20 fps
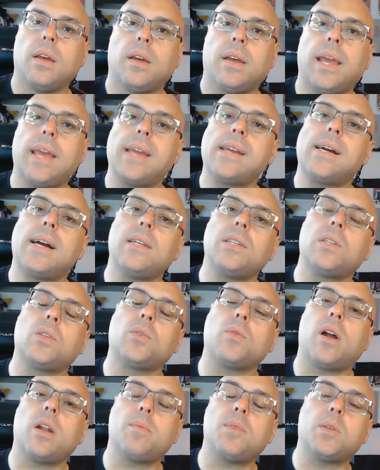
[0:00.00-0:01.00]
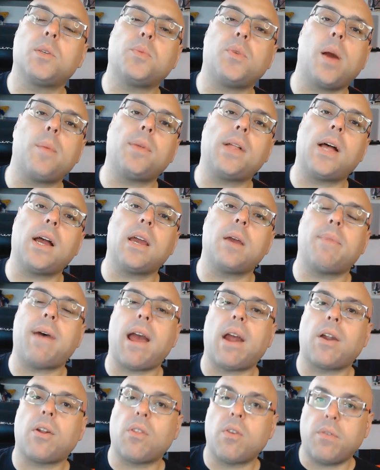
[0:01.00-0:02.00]
Hey guys, it's RodimusPrimal. I am
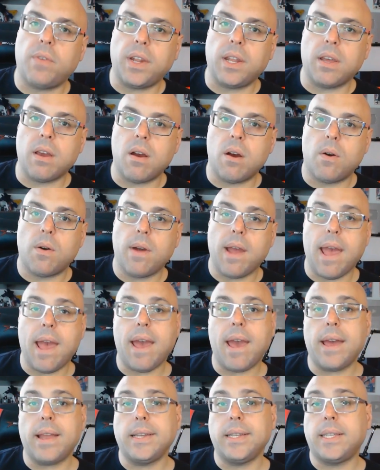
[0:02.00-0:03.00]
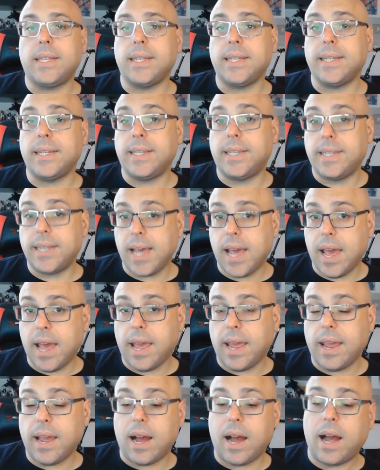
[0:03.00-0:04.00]
back in another video, and
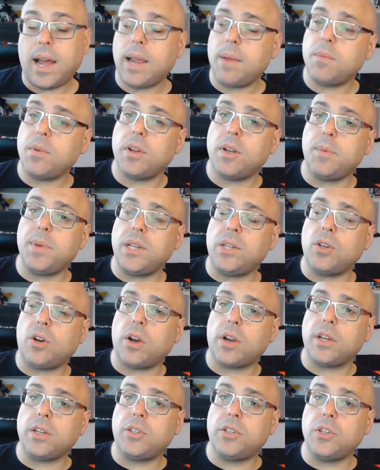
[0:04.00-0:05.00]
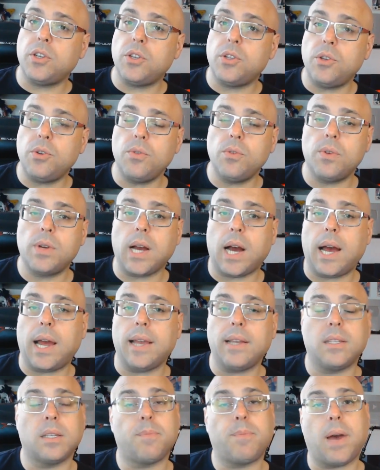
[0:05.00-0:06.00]
today I'm going to be talking to you
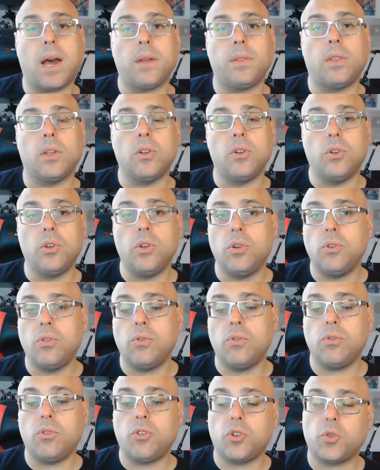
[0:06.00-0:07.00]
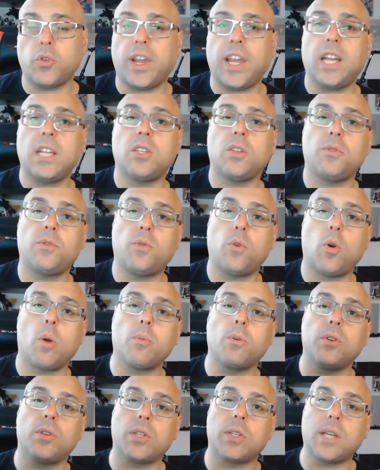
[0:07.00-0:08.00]
guys about the new
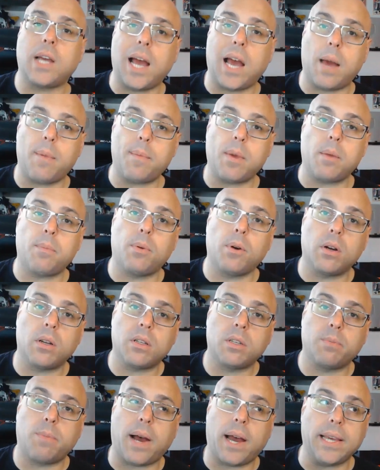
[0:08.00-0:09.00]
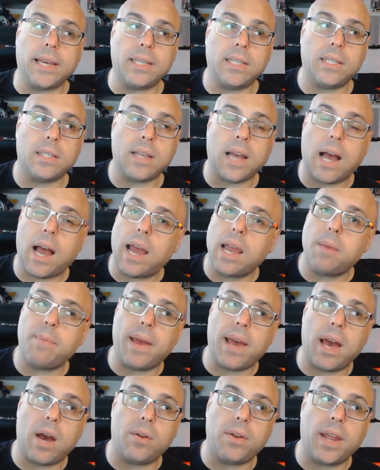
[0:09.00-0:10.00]
Transformers comic books by
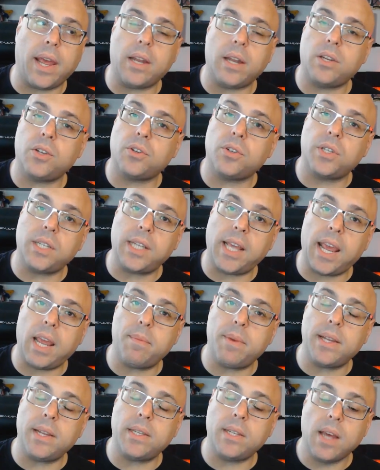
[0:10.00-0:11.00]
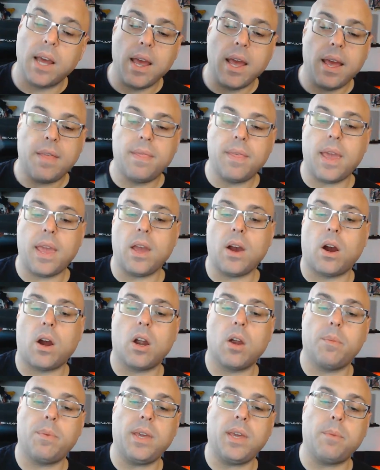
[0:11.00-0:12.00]
Skybound Entertainment. They
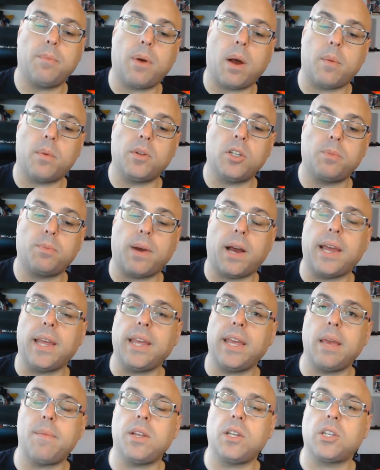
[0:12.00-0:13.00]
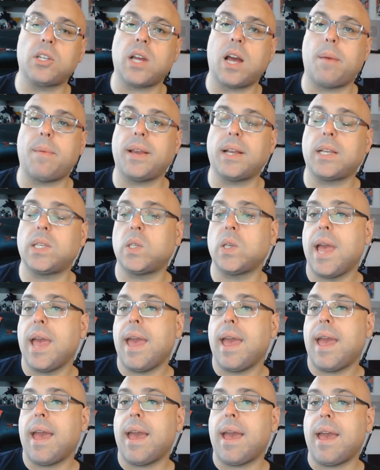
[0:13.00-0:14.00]
are being published by Image Comics,
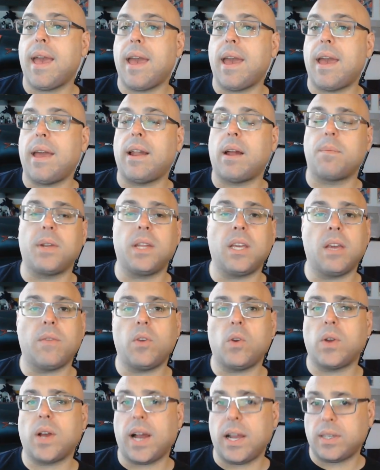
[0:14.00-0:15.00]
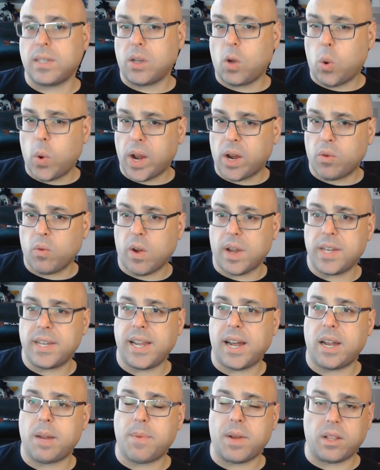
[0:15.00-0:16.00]
and I'm going to give you guys a quick
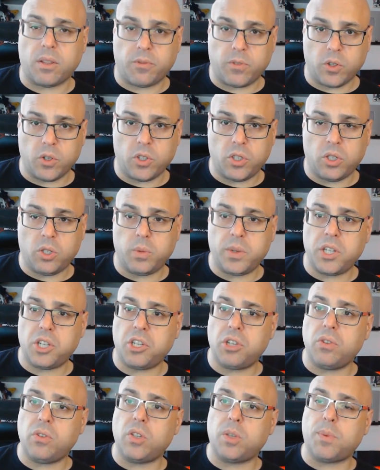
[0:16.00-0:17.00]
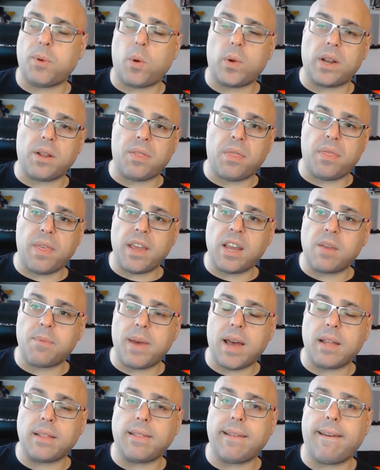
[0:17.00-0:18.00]
rundown about the first two issues, but what I think
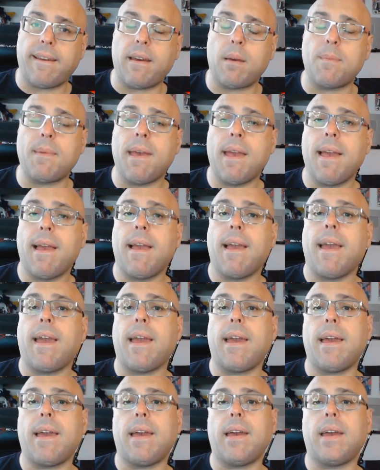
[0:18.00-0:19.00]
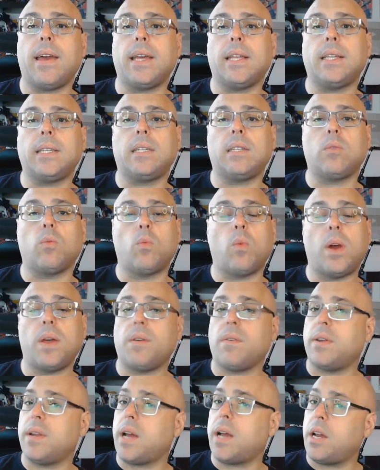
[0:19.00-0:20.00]
about them, and
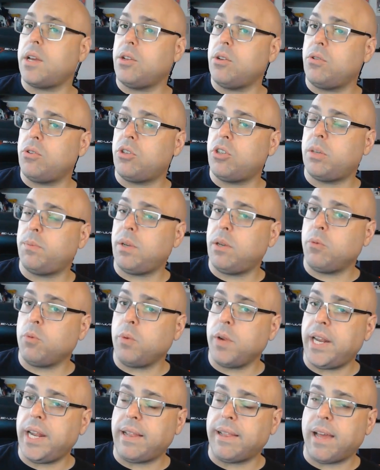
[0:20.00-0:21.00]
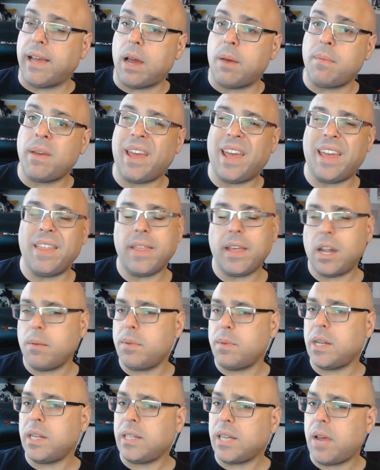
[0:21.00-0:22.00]
whether or not you should be reading them. And then I'm
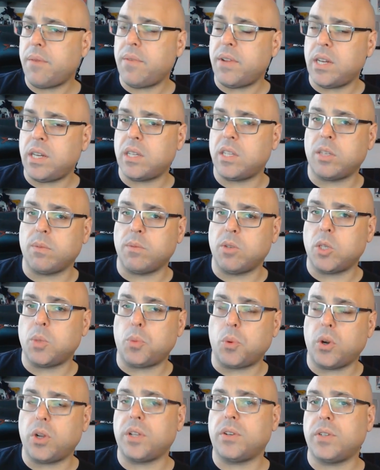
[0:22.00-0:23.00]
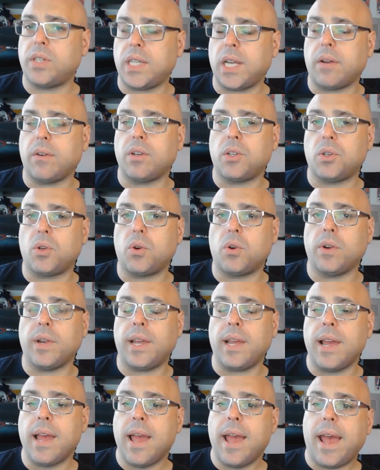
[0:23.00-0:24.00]
going to dive into some spoiler
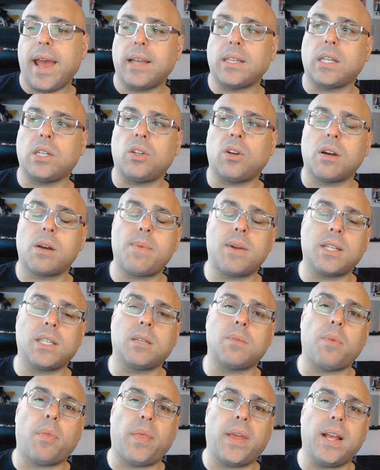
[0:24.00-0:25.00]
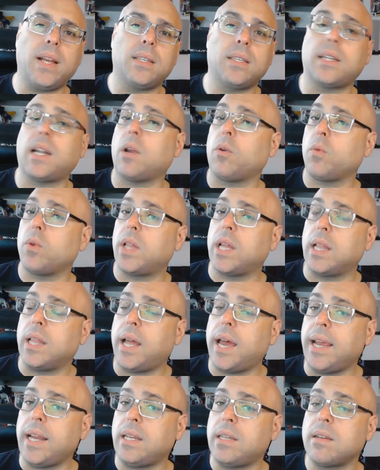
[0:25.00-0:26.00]
territory as I talk about some things that I really
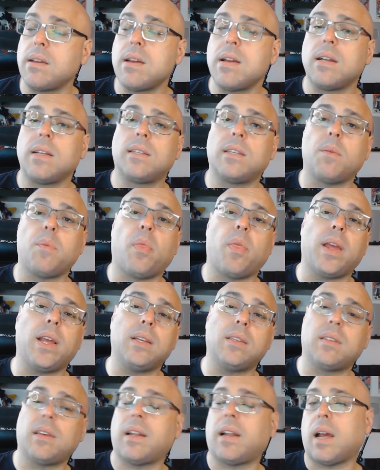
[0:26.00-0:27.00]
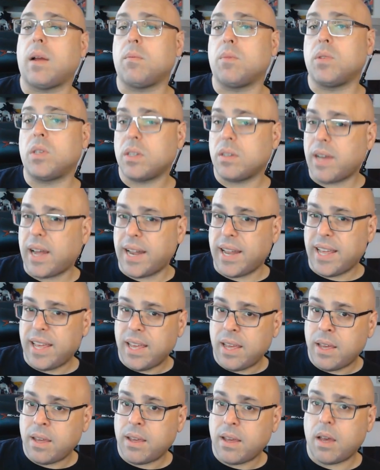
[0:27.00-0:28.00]
liked, some things that I was kind
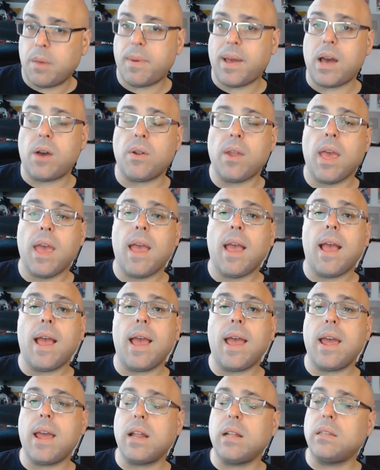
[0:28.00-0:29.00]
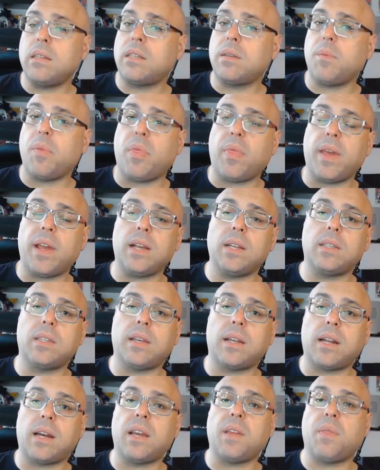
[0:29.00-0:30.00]
of about, and some things
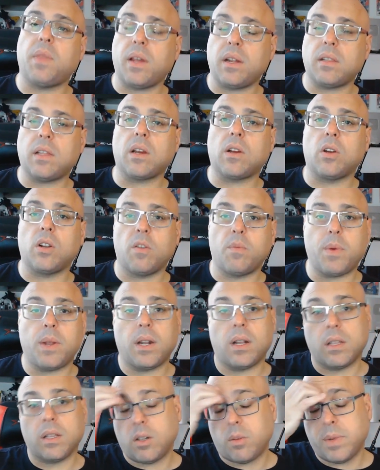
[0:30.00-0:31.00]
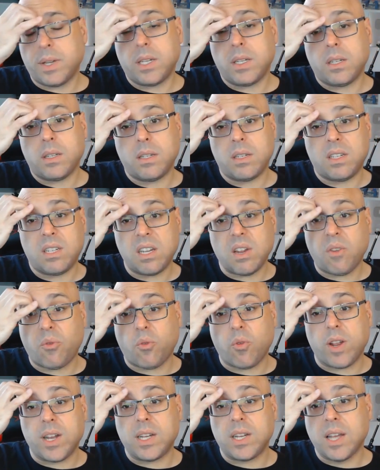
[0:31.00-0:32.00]
that I think that could have been a little bit
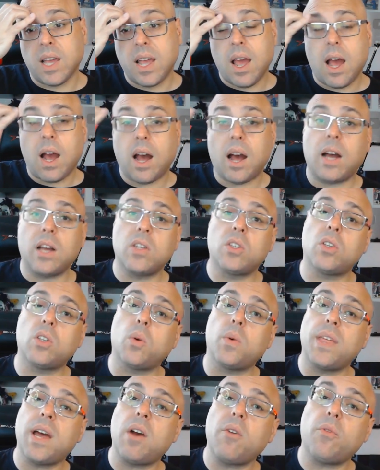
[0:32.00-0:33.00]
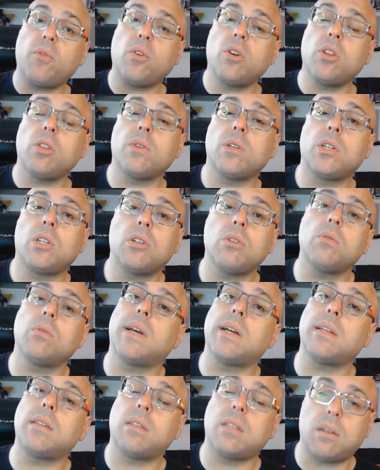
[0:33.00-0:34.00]
different. So without further ado,
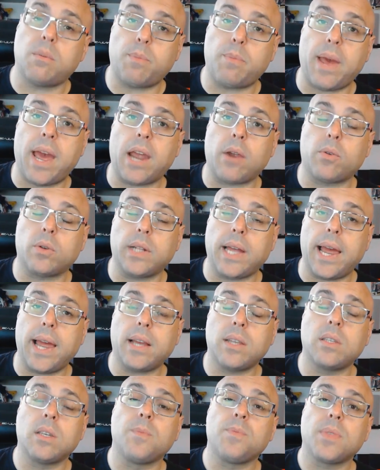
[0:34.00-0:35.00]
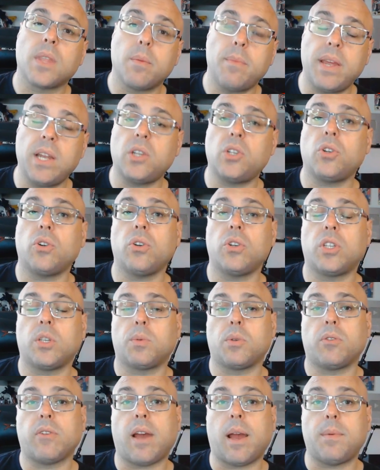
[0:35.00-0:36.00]
let's sit back, relax, make sure you
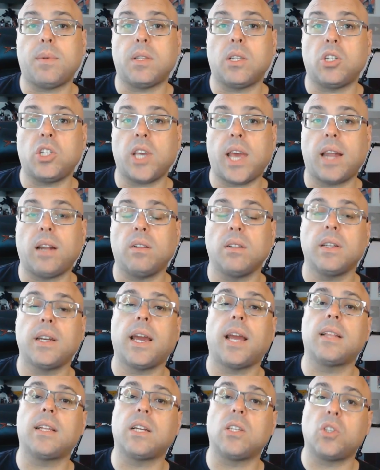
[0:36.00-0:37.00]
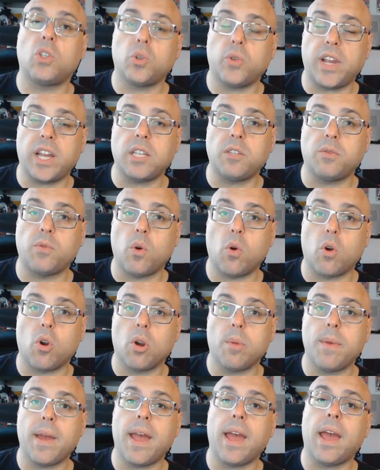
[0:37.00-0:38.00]
subscribe to the channel, and let's
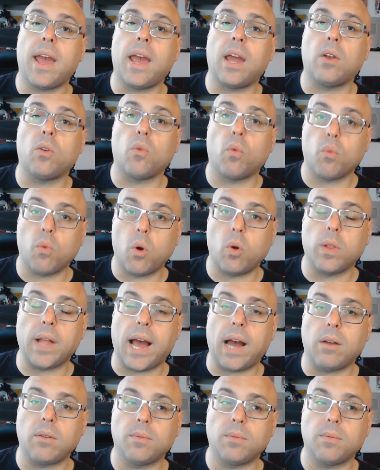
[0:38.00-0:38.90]
transform and roll out.